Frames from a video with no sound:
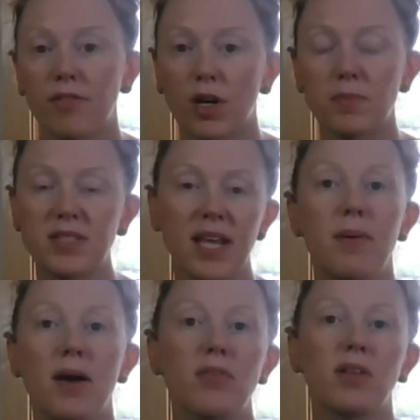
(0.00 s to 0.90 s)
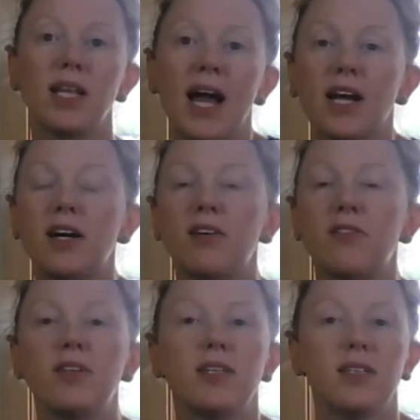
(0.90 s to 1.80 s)
upset about the lack
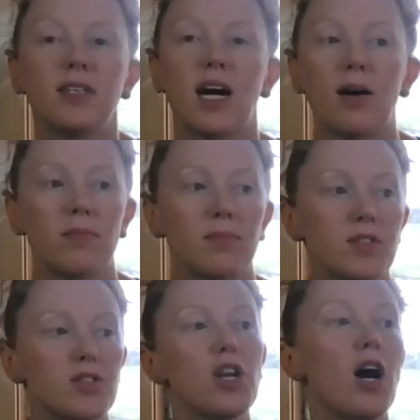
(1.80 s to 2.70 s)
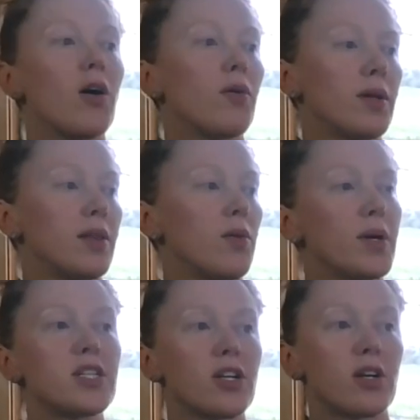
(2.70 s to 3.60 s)
of snow in the
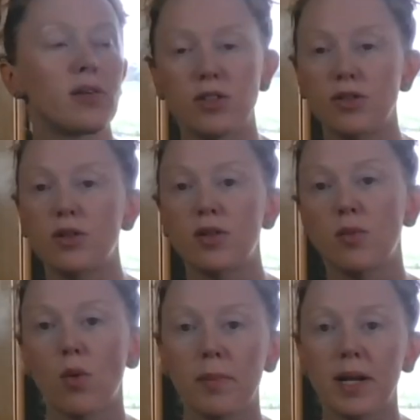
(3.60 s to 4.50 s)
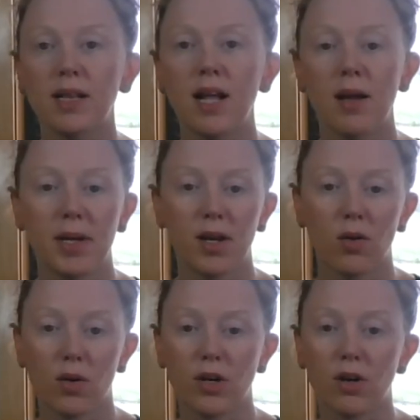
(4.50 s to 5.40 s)
winter due to the warming climate,
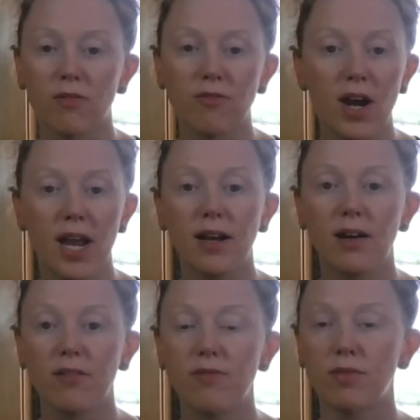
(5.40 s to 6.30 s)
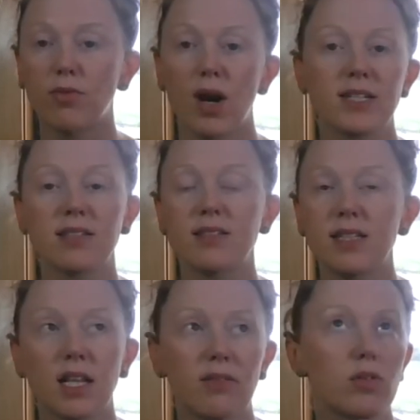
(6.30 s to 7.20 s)
or you're afraid of rising
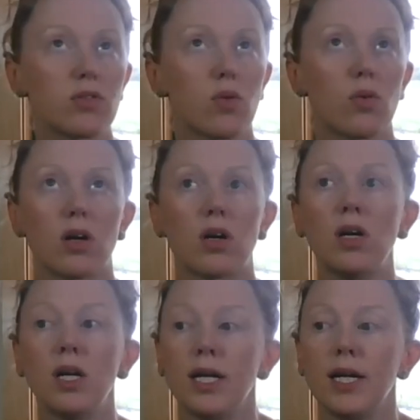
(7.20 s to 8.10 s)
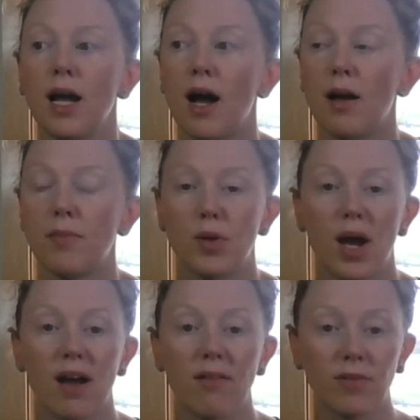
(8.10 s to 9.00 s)
sea levels, or you
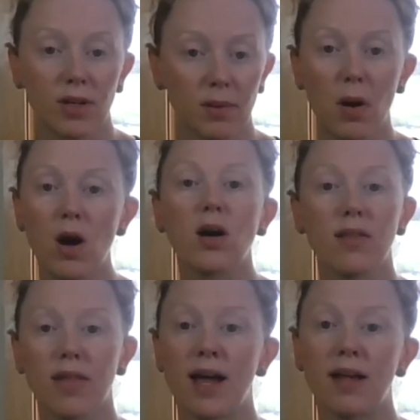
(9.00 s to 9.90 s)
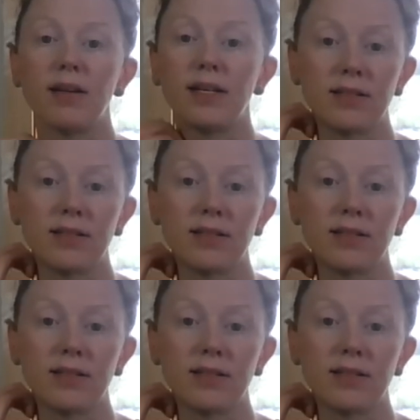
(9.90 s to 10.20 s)
have a park that's